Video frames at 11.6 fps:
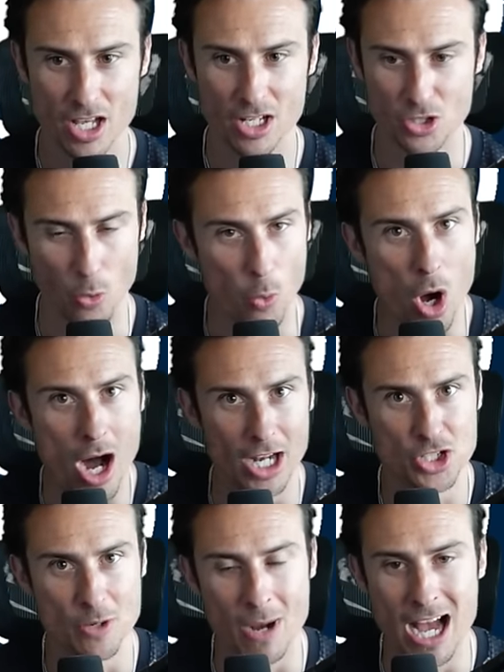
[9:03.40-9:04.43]
to
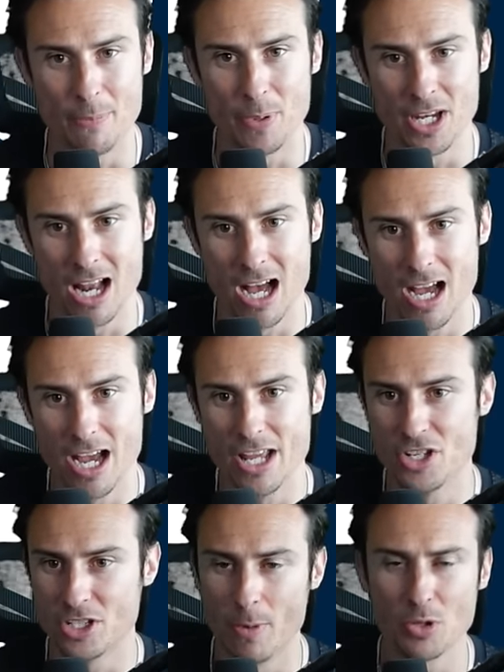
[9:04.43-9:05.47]
watch, in my opinion.
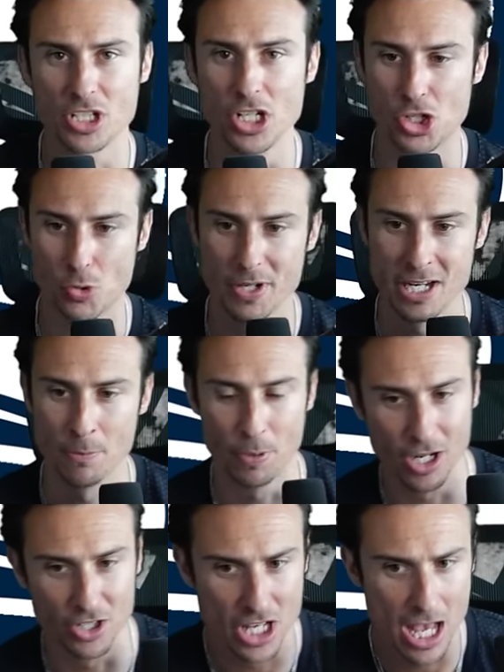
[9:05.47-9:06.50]
Just the most intriguing
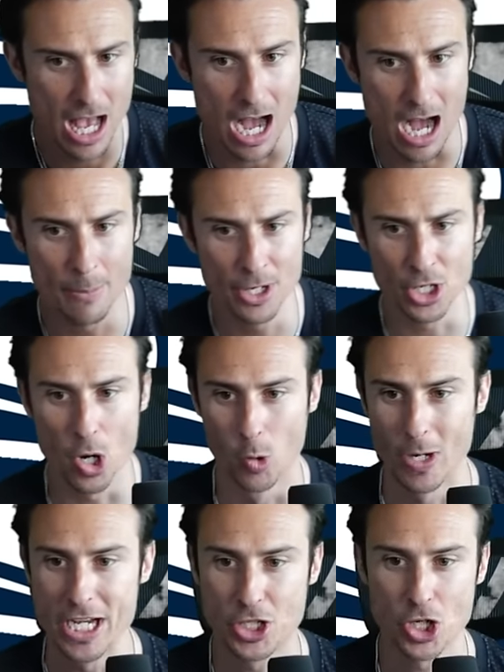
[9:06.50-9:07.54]
players. I'm going to go
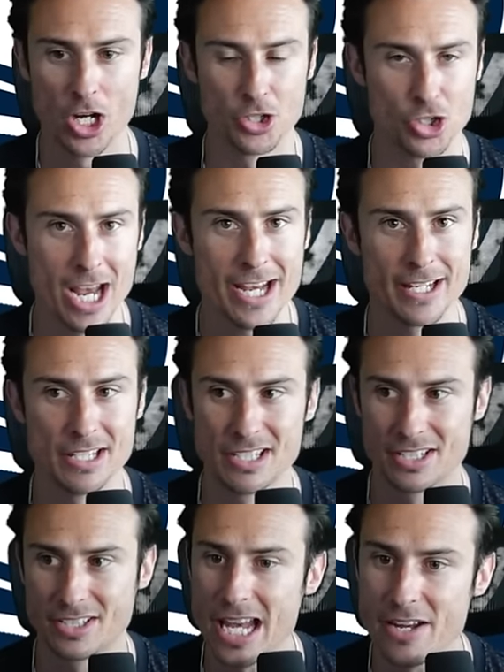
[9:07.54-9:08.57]
Rayshon Jenkins, the
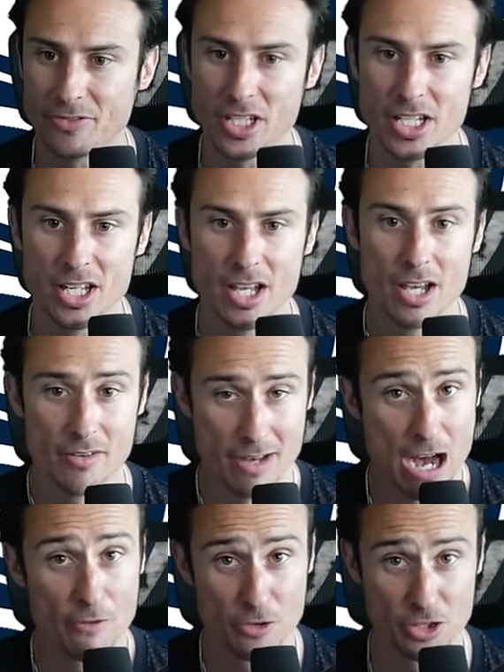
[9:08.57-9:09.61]
safety
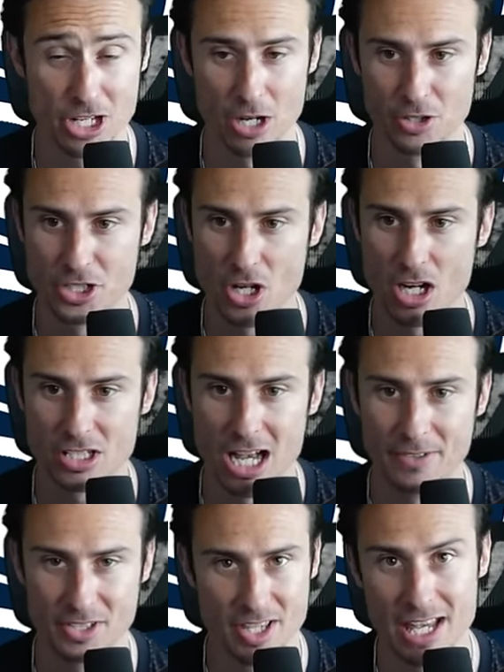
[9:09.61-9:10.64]
now for the Seattle Seahawks.
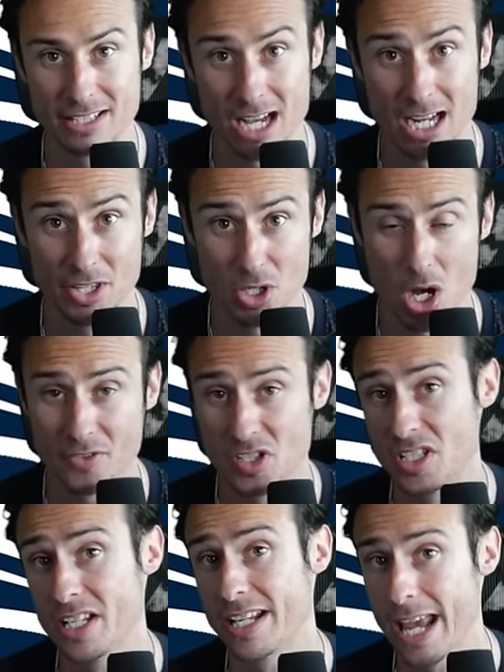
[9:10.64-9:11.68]
Obviously, they signed in the
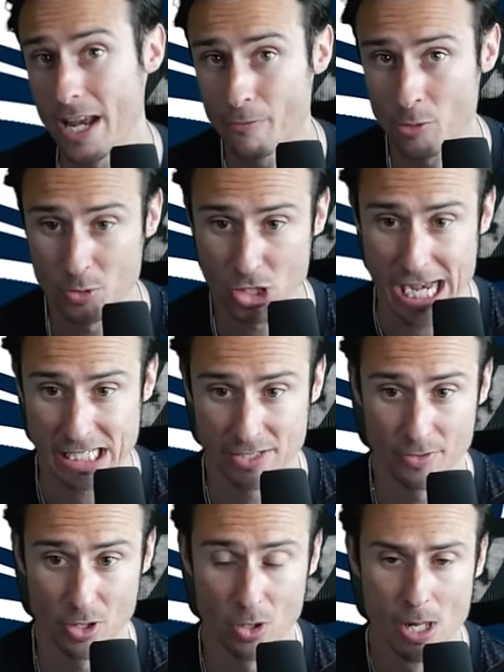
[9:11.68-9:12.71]
offseason. He came from
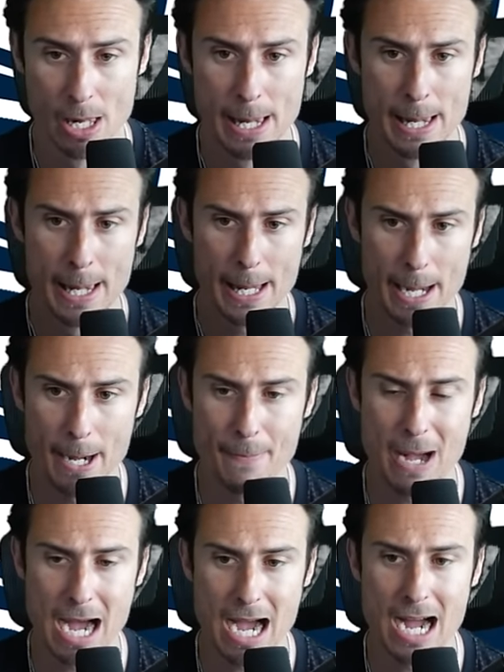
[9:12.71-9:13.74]
Jacksonville.
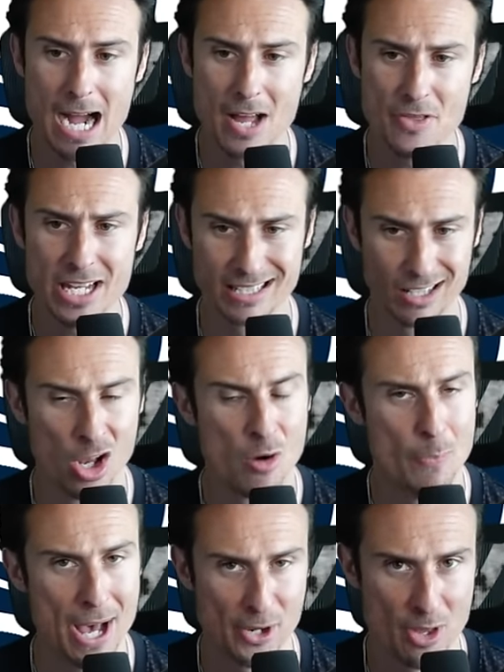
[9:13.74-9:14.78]
I think he's a little
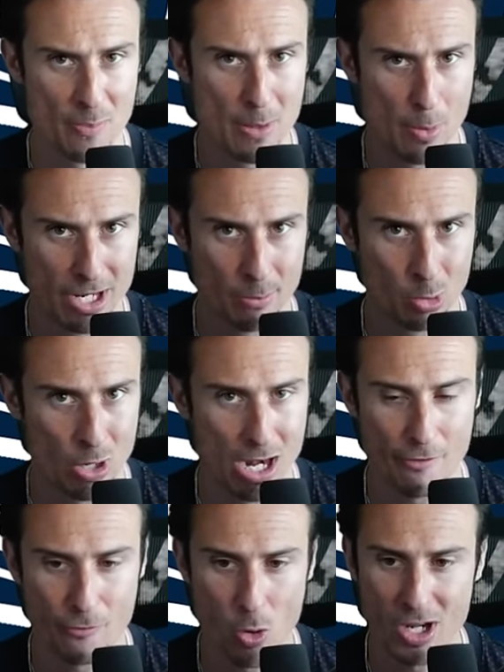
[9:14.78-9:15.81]
better than people give him
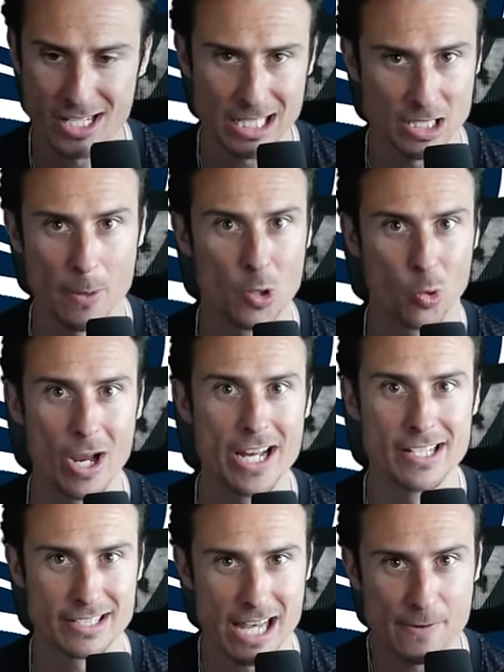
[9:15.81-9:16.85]
credit for. He's not the
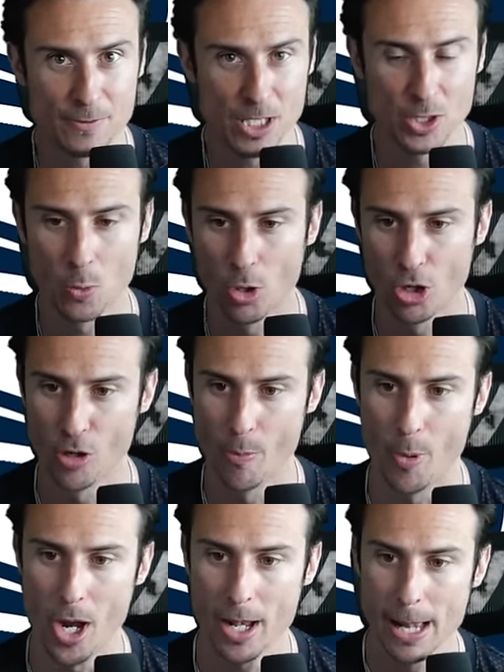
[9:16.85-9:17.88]
greatest safety in the world,
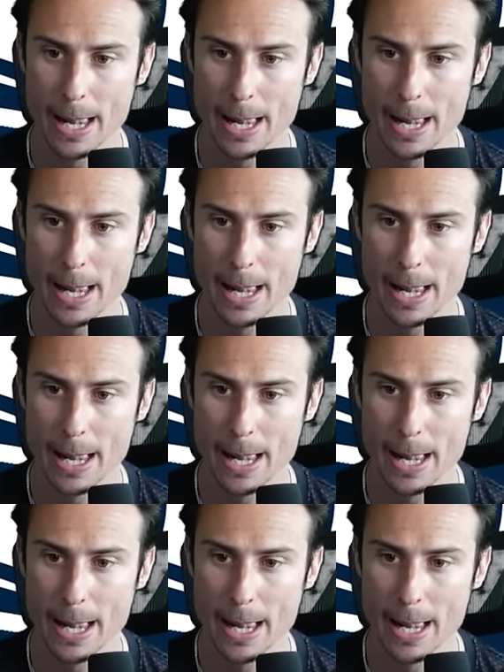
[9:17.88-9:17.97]
but